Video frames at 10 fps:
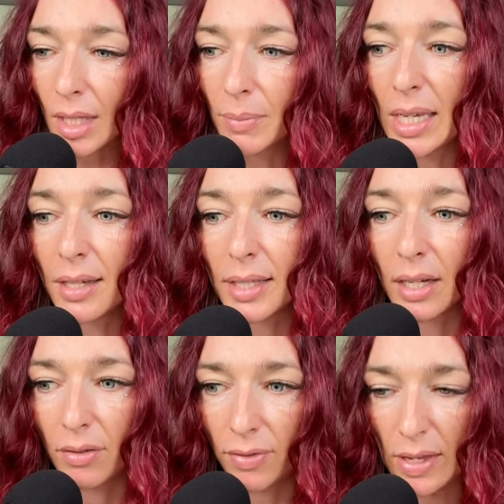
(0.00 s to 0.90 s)
because I
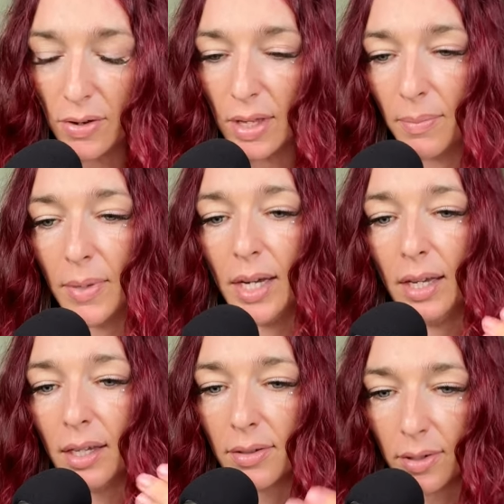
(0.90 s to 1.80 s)
could feel that
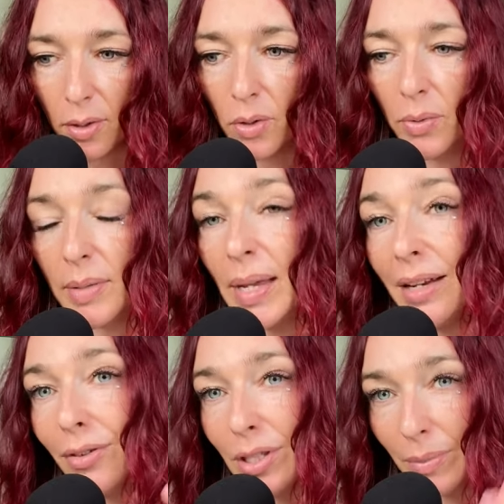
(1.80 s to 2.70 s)
my soul was made
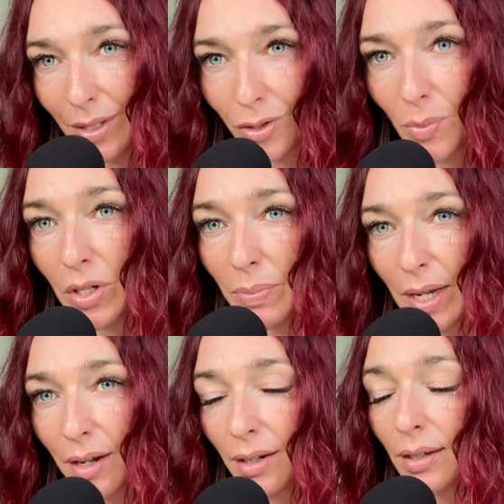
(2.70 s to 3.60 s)
for something so much
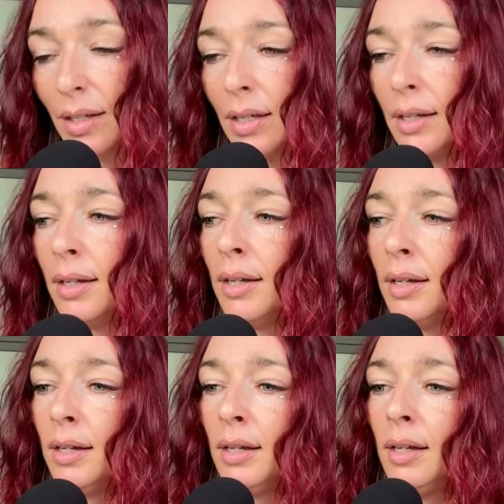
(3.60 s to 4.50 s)
bigger
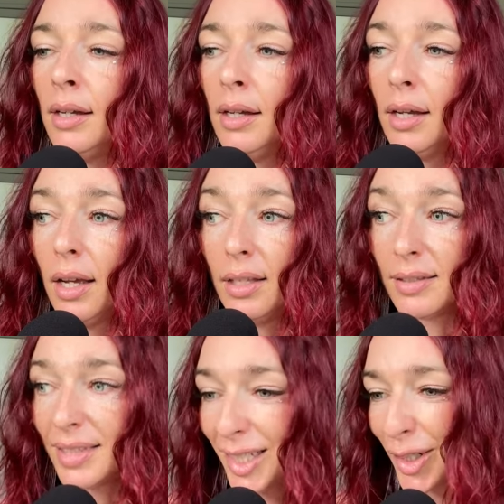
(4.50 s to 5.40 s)
and
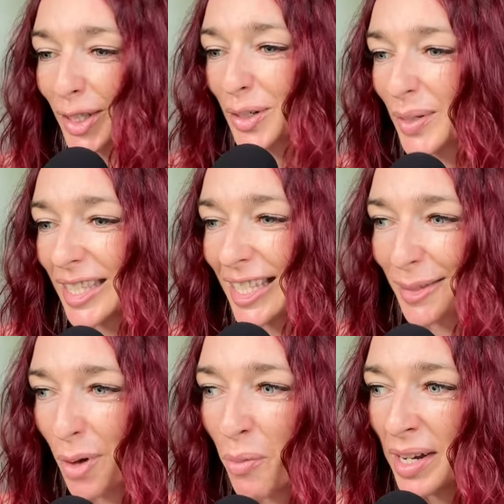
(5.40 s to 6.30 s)
still there was this
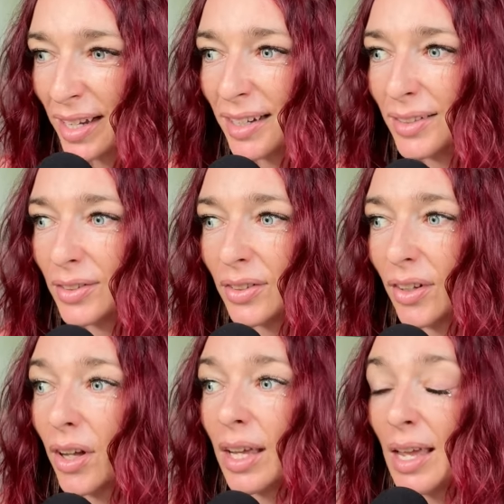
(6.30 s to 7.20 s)
moment of
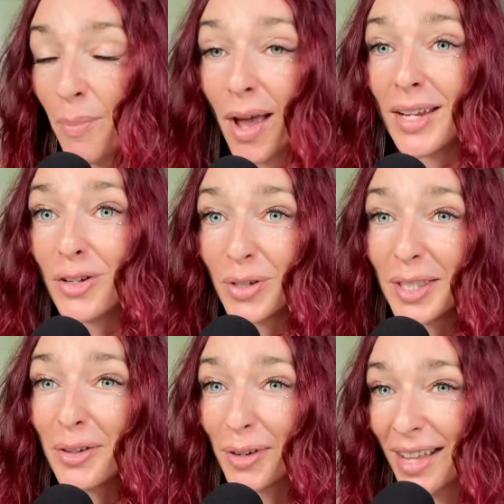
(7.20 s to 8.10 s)
am i doing
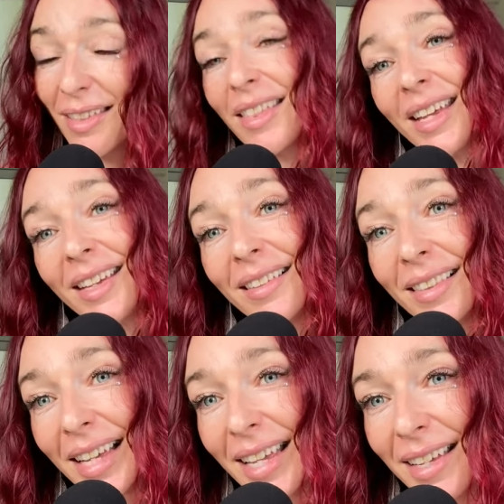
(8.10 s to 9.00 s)
the right thing
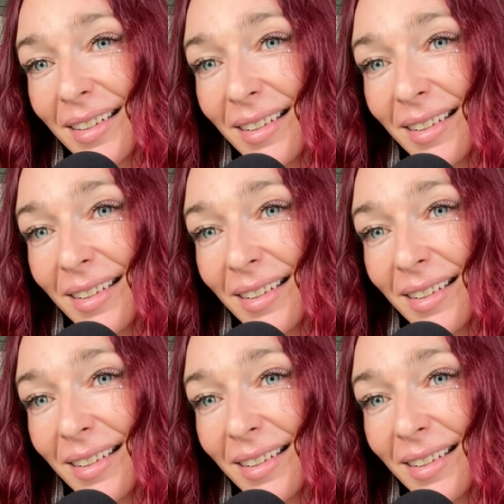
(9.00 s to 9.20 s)
like